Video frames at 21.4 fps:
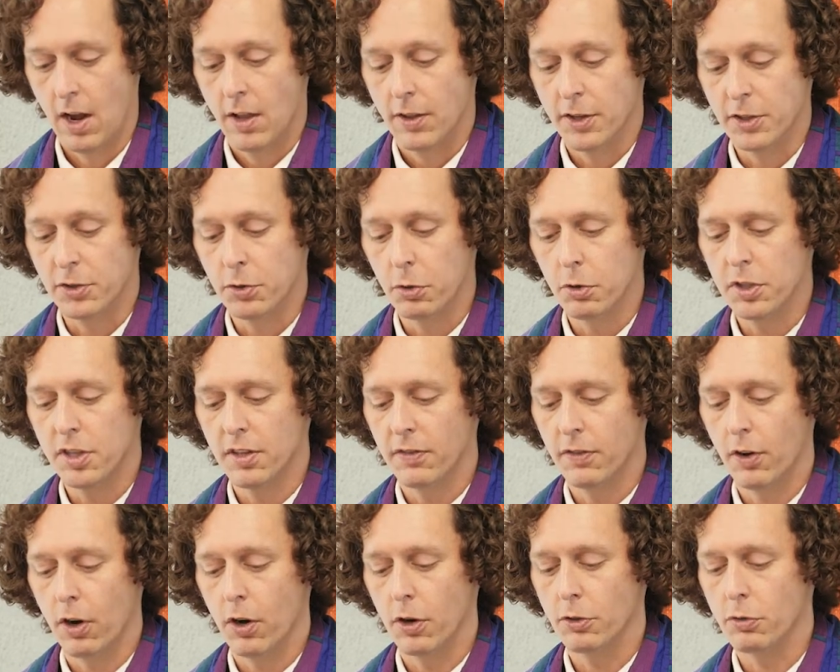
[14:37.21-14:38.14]
The source of
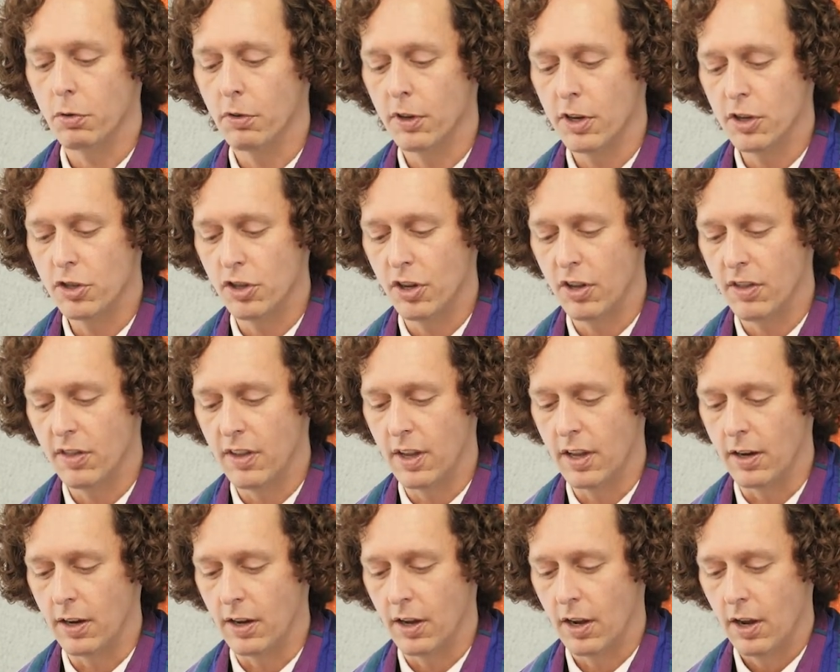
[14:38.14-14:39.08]
our tradition
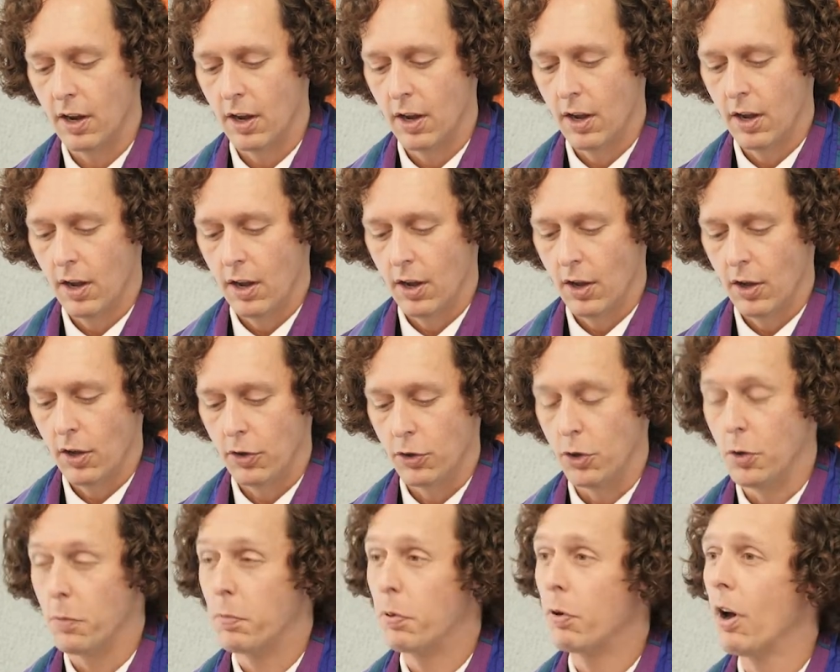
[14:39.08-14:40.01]
that
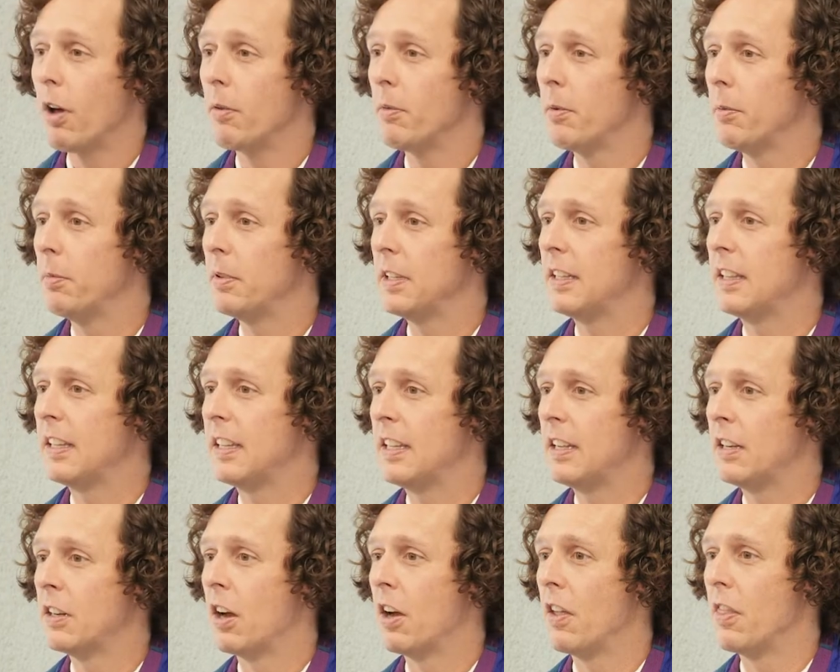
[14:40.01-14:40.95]
you probably
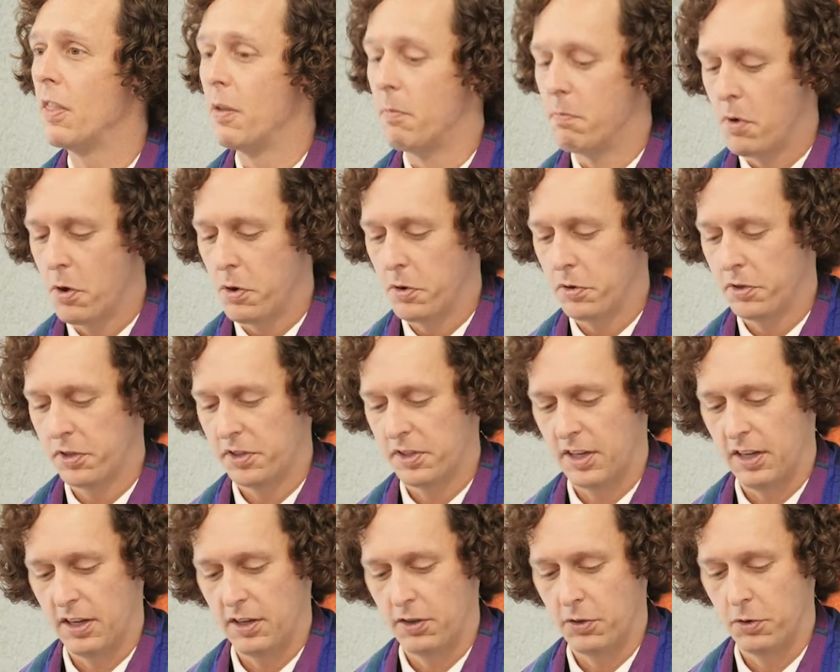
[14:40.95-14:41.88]
lean on the most
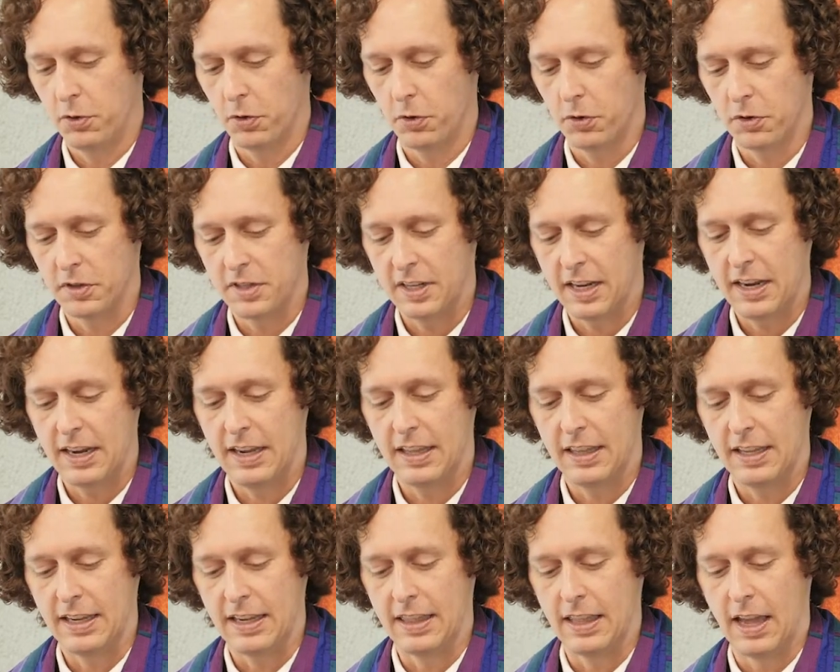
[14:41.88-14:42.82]
in your
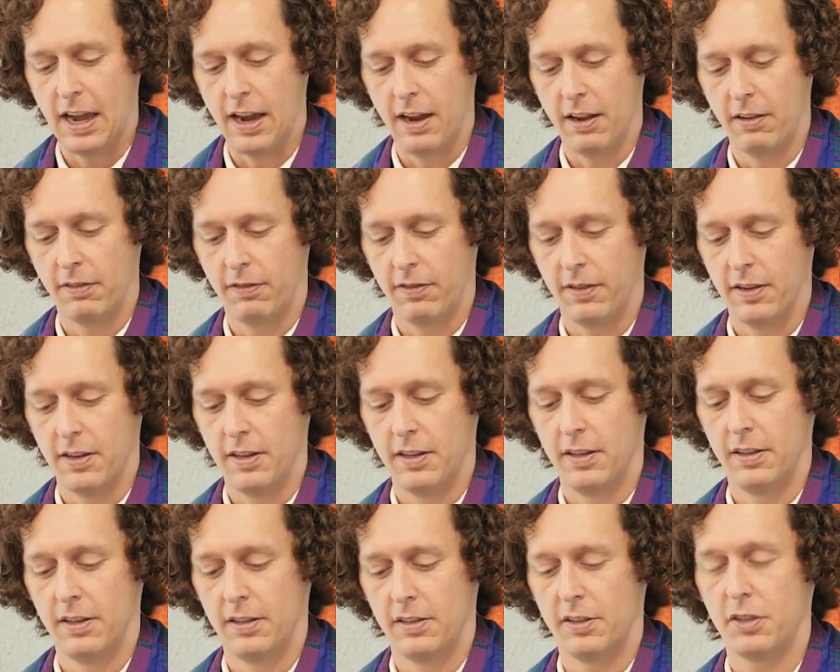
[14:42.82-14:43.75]
daily life
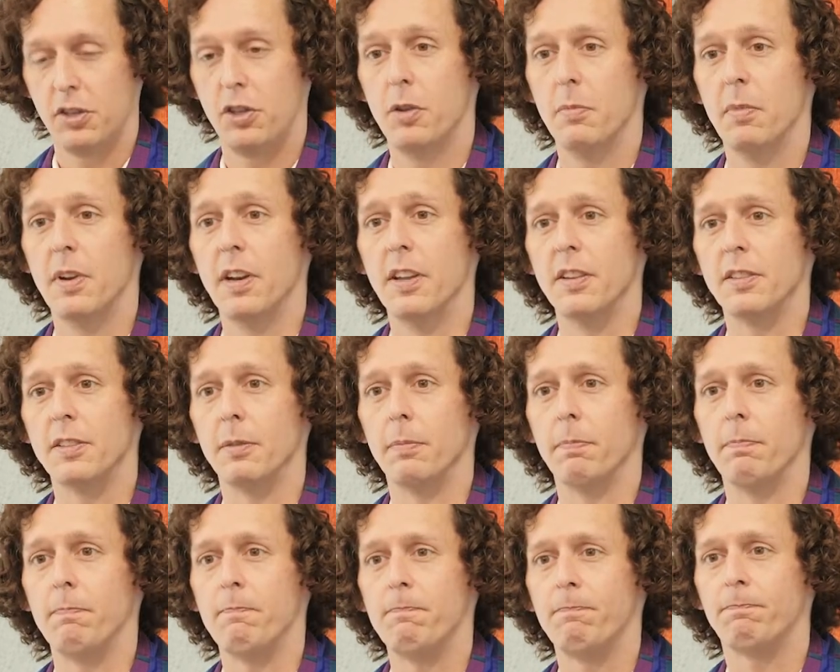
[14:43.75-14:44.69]
is
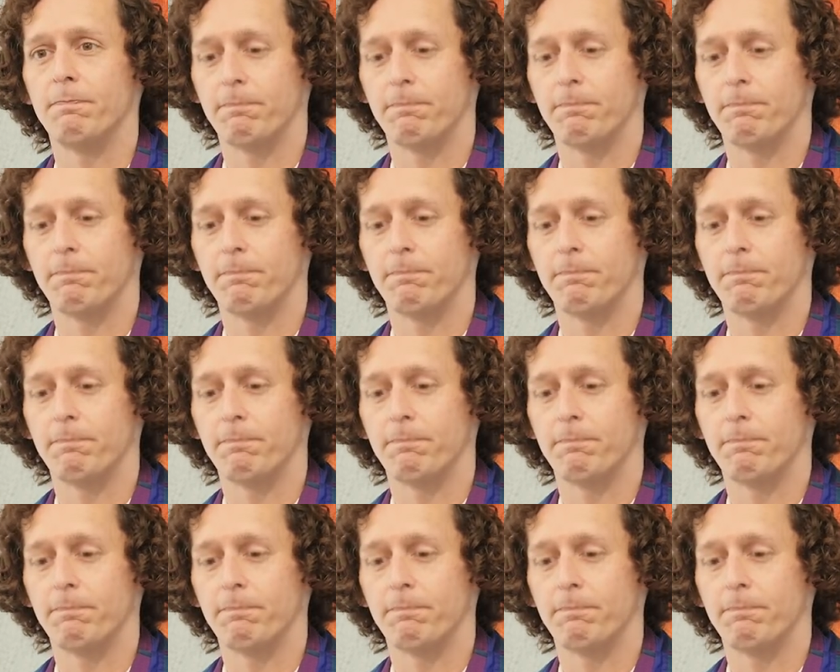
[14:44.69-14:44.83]
humanism.